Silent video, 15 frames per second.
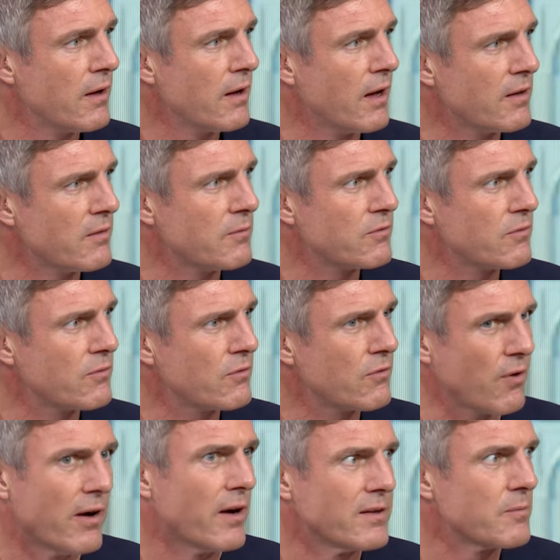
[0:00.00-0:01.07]
And
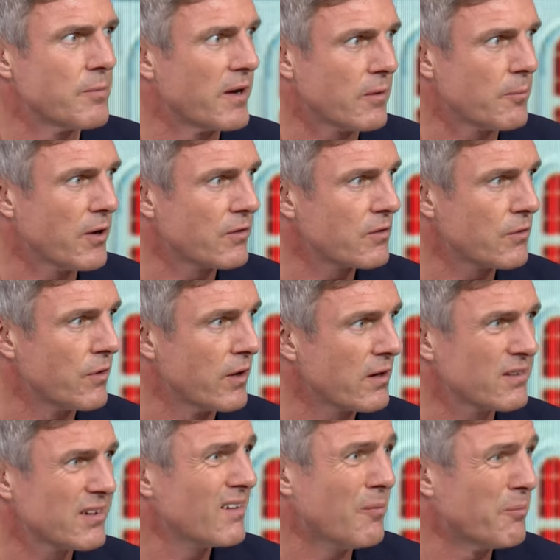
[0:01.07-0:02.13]
trying to make the most of it,
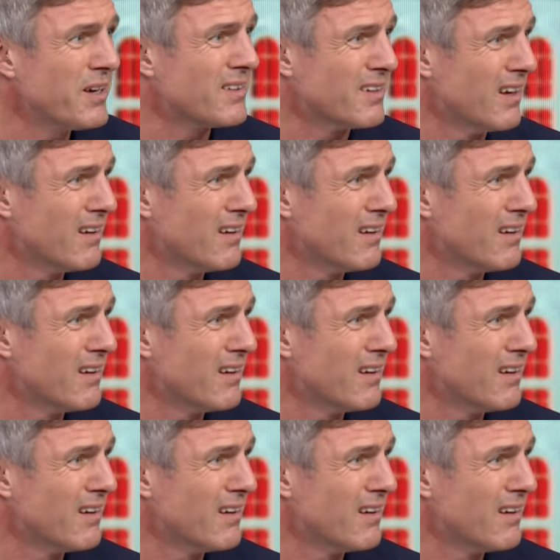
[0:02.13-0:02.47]
because you can't beat it.